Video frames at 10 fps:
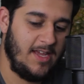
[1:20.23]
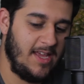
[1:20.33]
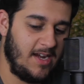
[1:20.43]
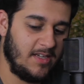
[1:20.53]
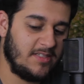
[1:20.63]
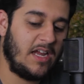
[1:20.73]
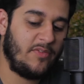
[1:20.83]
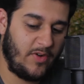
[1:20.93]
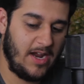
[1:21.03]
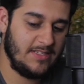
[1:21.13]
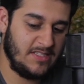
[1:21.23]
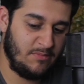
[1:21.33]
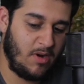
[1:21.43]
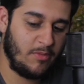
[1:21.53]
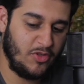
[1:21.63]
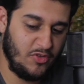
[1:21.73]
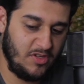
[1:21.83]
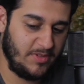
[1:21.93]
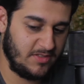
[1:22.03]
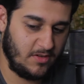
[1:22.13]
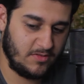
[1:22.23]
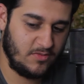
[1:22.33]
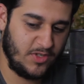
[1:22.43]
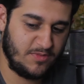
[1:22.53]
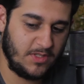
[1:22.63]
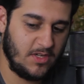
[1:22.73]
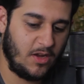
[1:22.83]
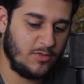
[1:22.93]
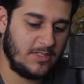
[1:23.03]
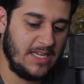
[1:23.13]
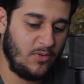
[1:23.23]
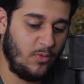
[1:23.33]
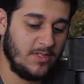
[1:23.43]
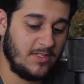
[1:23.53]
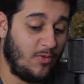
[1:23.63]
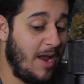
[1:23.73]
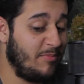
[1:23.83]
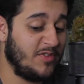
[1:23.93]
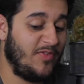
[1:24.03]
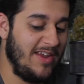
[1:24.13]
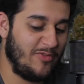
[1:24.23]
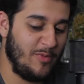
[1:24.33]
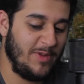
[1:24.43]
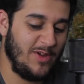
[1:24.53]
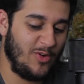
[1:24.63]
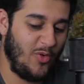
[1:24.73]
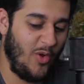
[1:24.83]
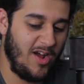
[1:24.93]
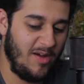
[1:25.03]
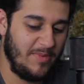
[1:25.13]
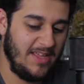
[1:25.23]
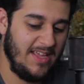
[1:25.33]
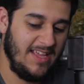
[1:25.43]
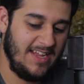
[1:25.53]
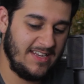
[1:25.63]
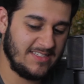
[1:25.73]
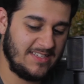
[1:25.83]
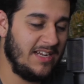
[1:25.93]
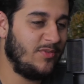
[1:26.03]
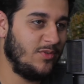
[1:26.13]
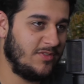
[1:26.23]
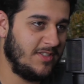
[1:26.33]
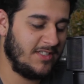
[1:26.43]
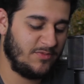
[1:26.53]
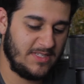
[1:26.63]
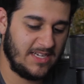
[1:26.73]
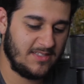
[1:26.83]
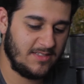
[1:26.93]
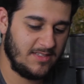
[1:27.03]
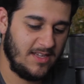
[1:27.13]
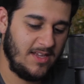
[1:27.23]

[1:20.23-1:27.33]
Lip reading: and a side of fries and a barbecue dipping sauce, which McDonald's said was the rapper's favorite meal growing up in his native Houston. He's from Texas.